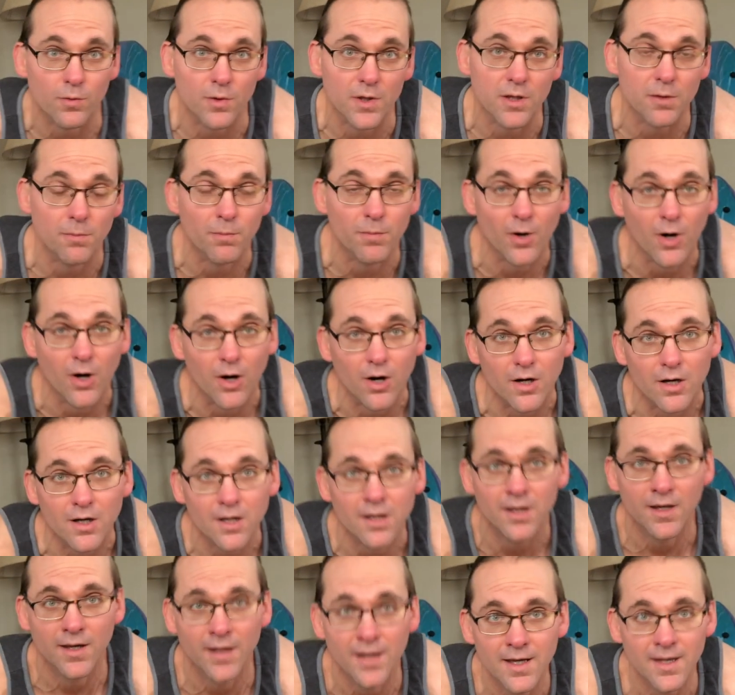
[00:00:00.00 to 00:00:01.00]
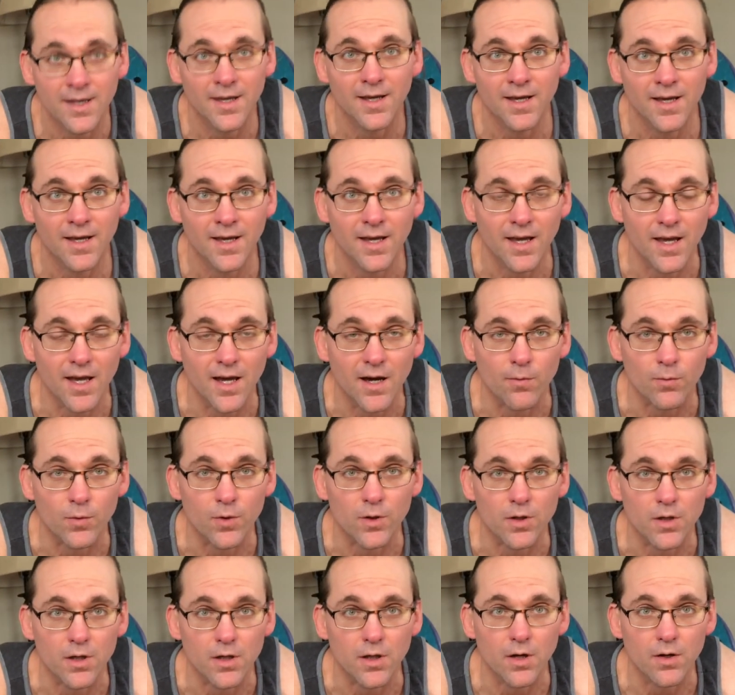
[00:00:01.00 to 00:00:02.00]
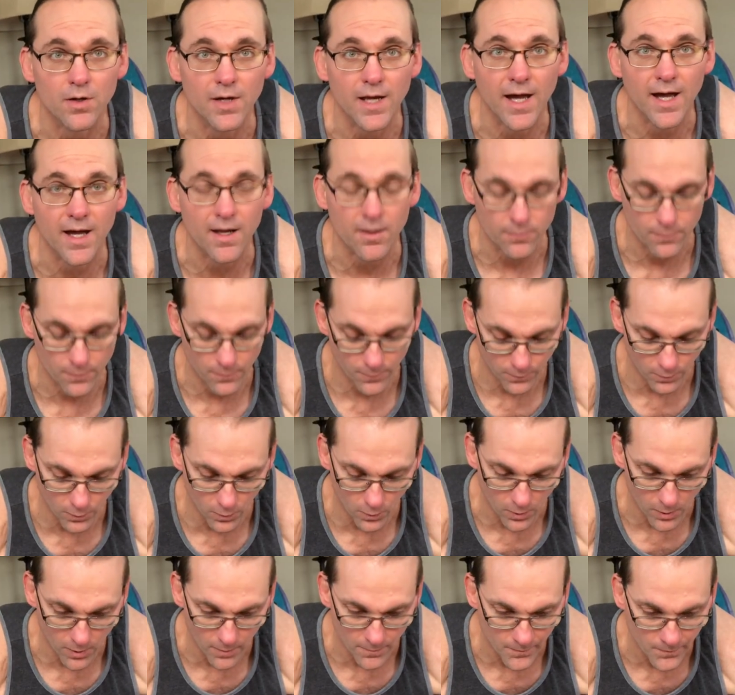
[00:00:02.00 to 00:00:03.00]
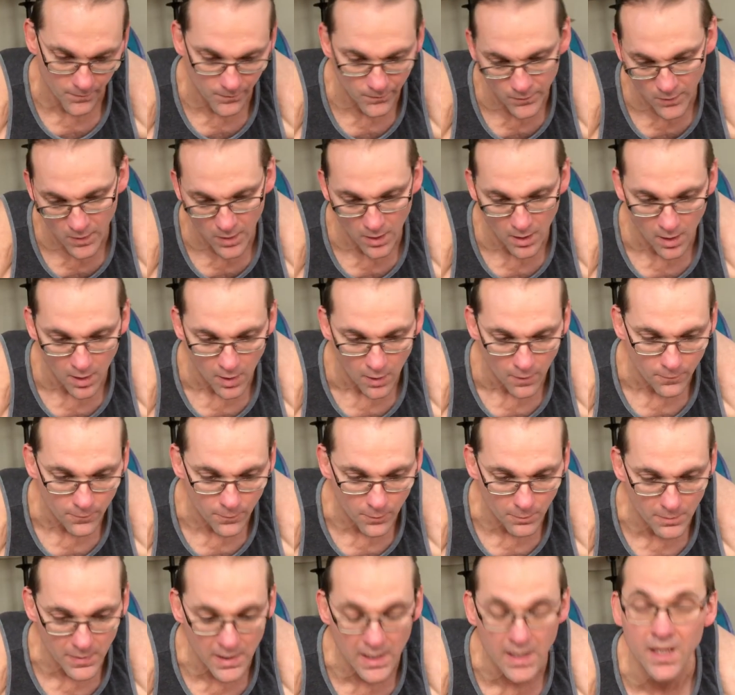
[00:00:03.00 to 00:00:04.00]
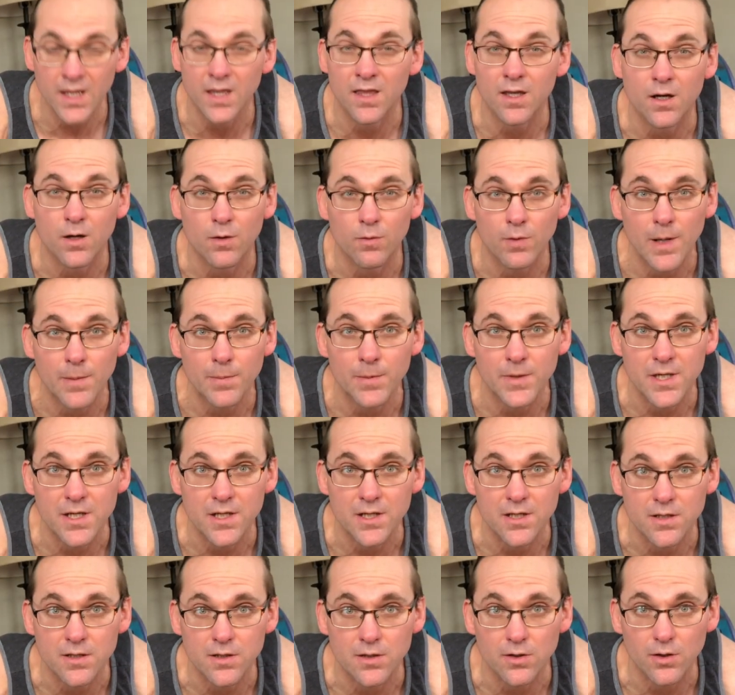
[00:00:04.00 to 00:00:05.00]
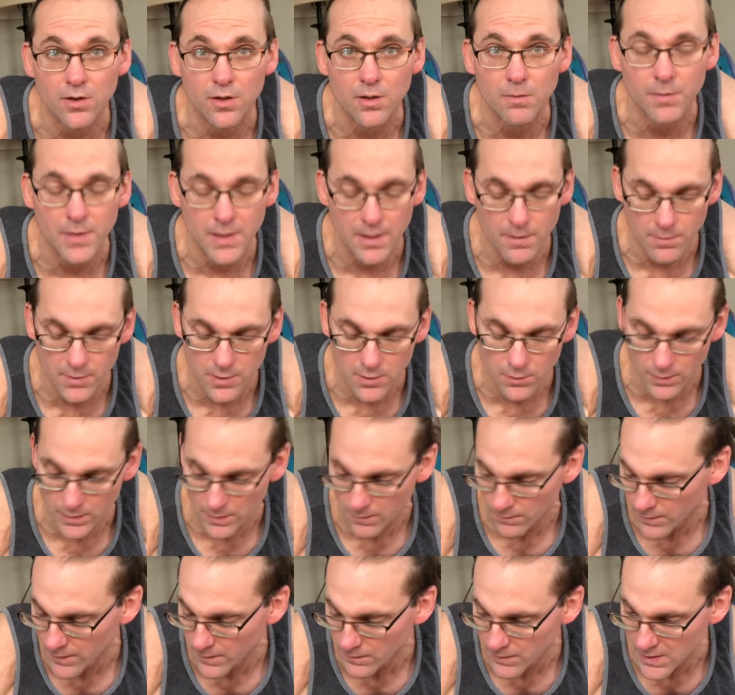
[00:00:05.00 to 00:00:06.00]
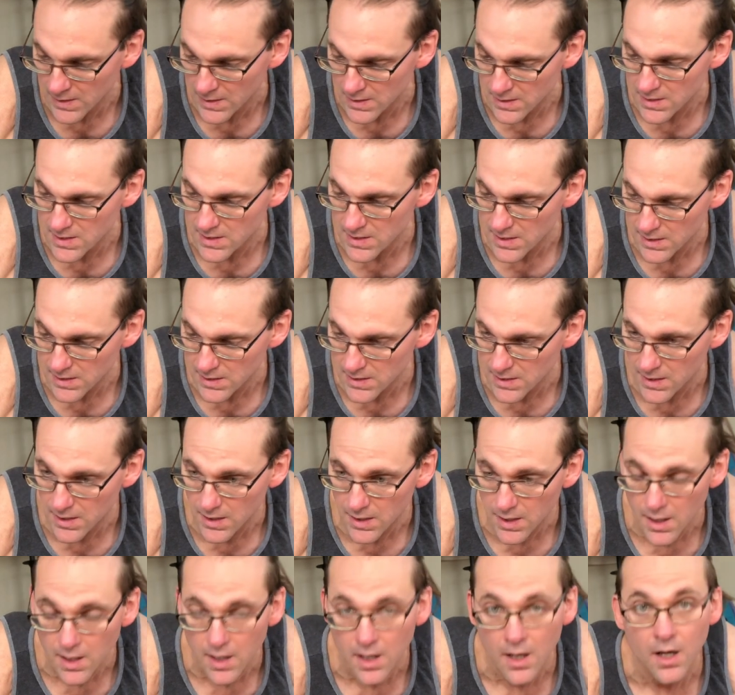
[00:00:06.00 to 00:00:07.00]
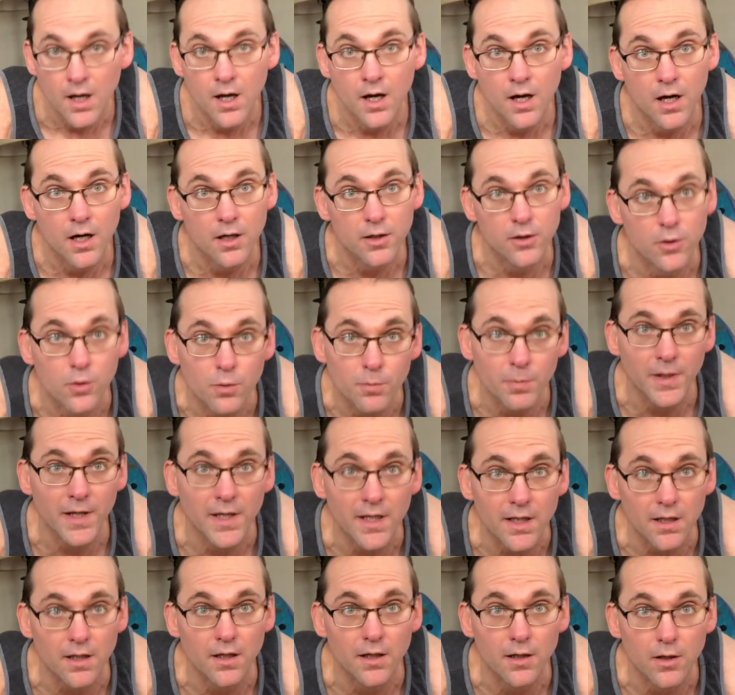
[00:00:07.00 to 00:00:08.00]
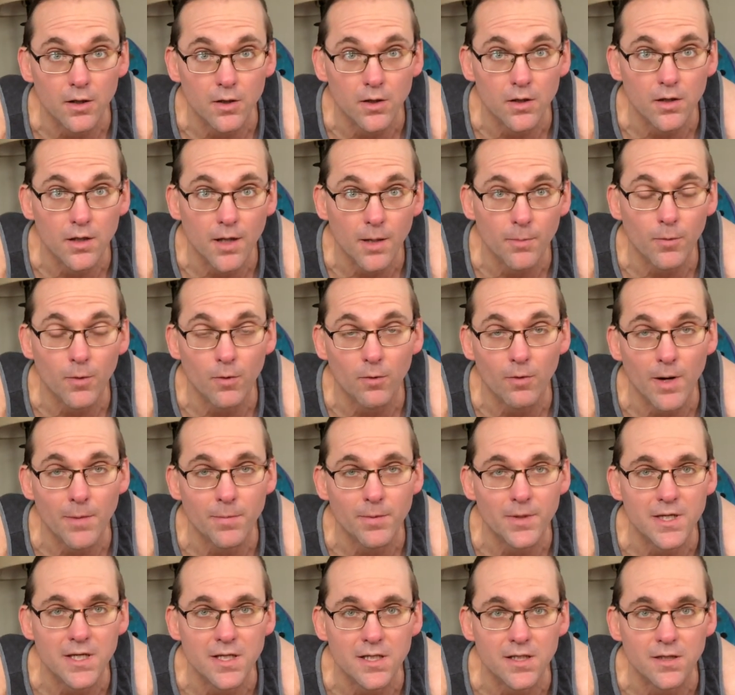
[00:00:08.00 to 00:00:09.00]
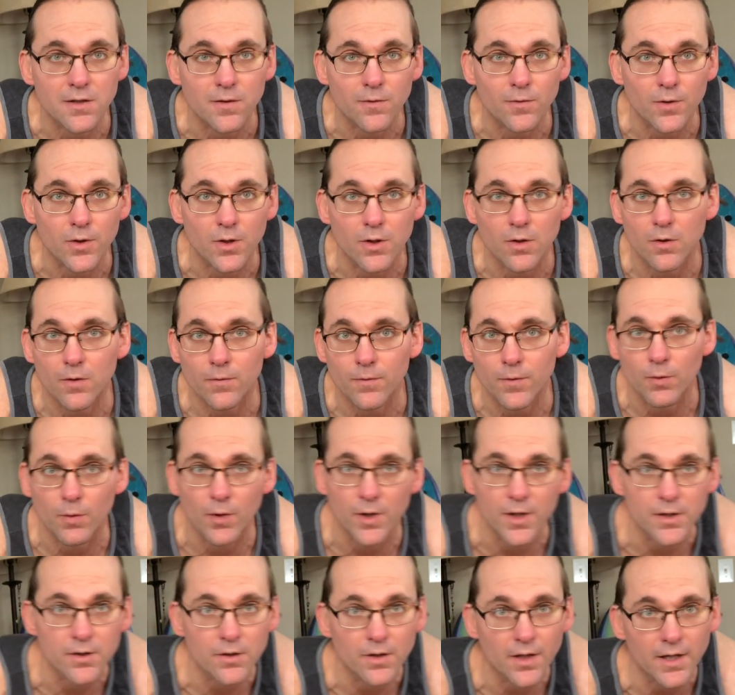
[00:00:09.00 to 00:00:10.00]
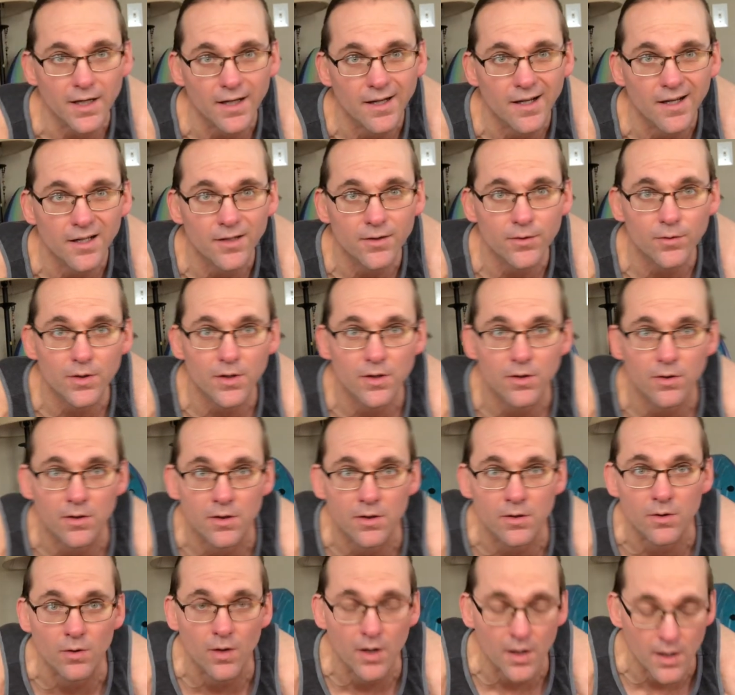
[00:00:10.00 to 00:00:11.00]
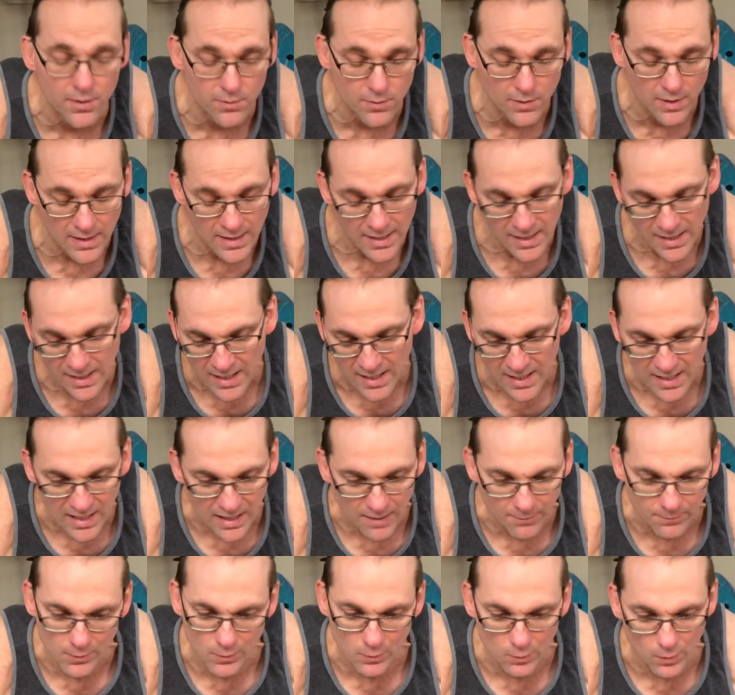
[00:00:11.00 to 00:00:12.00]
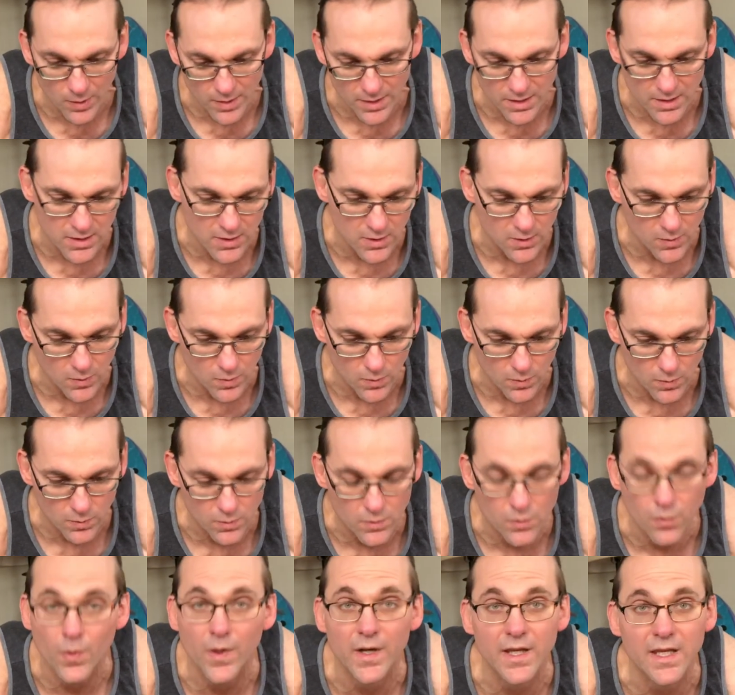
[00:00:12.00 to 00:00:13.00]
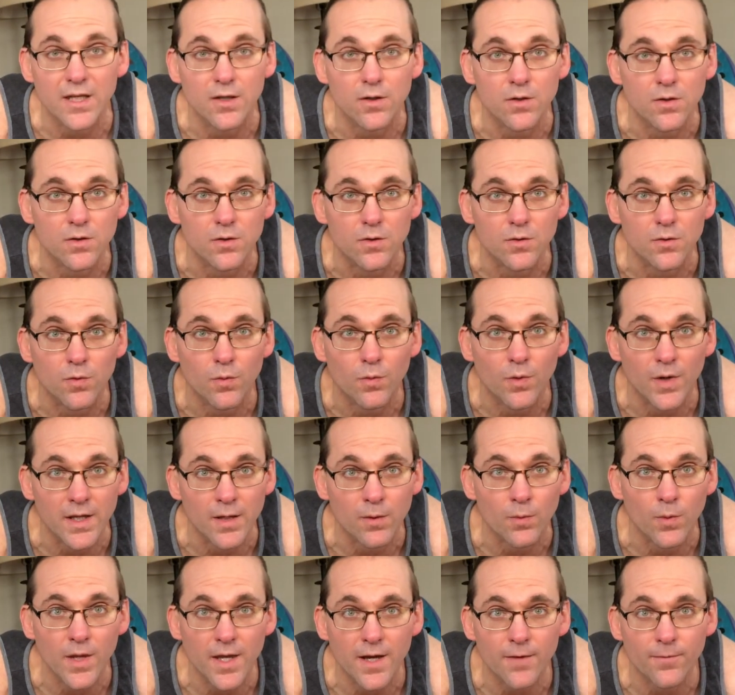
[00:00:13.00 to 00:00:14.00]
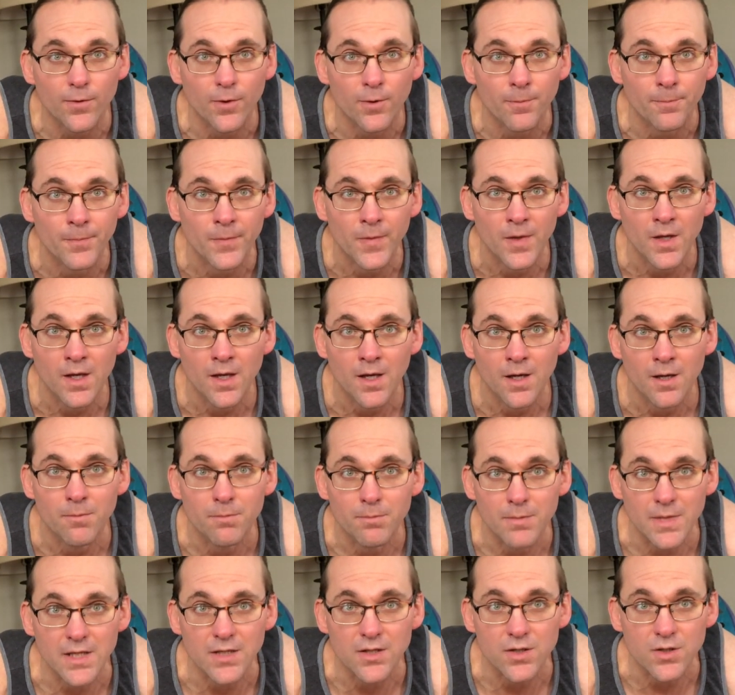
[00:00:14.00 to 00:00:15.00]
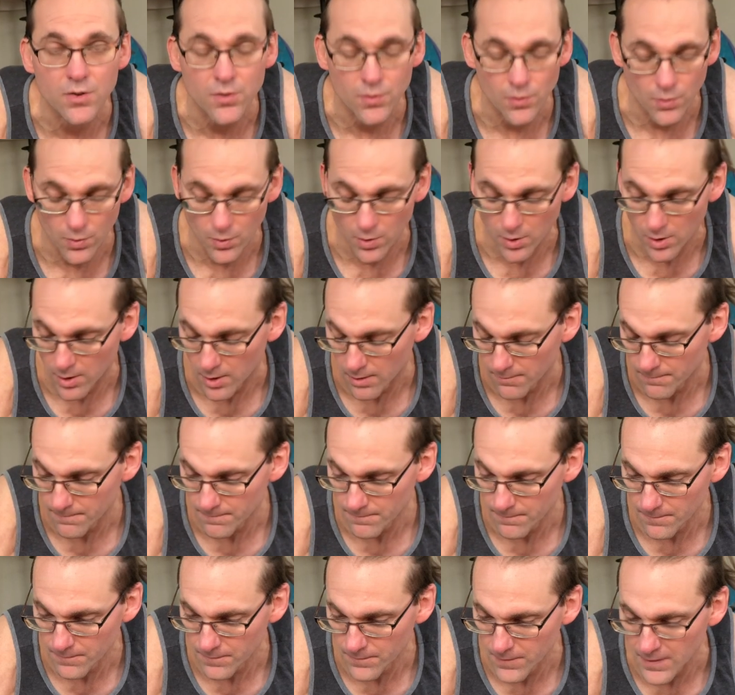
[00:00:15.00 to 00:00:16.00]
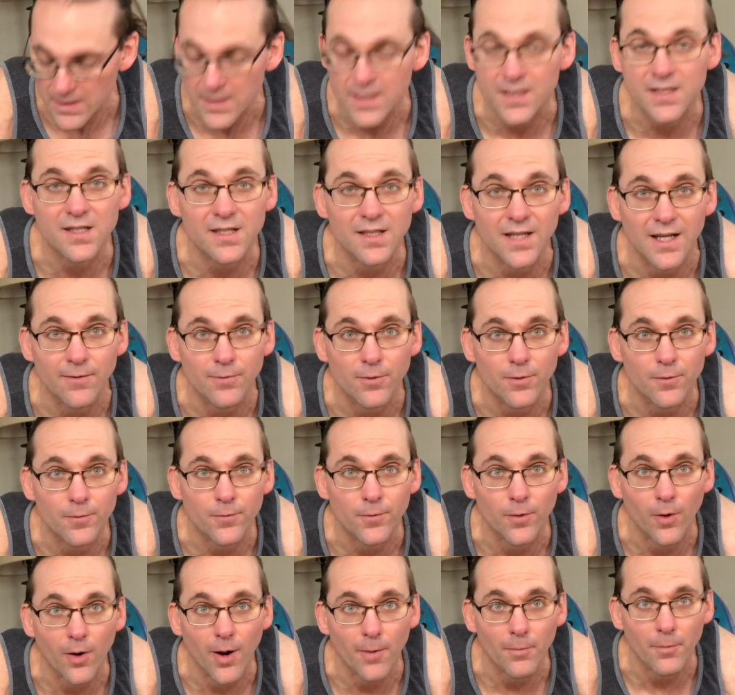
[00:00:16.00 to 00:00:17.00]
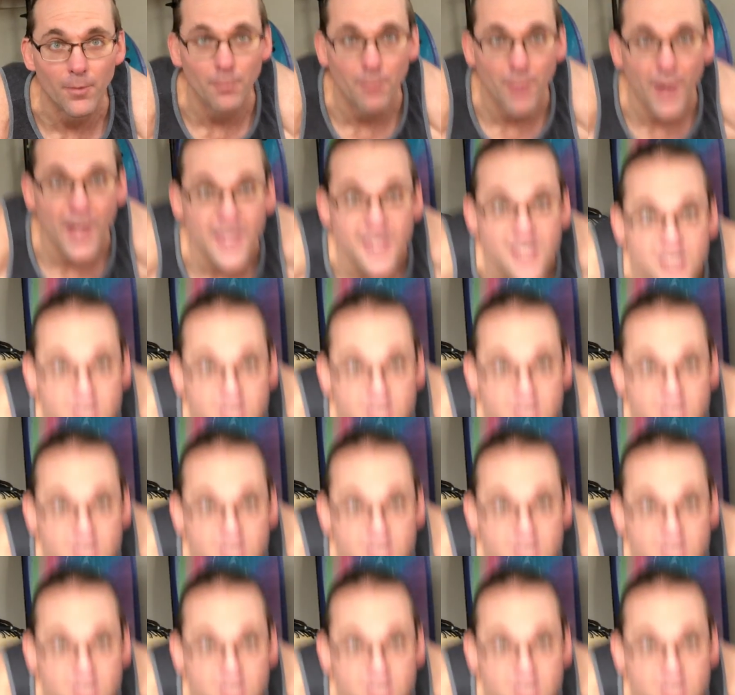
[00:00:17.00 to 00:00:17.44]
width apart, and we're going to go down for me, the repetitions are going to be between 50 and 60. You pick a good number of repetitions for you. If you want to do like 100, you can do 100. If you want to do 20, you can do 20, whatever meets your fitness level for upper body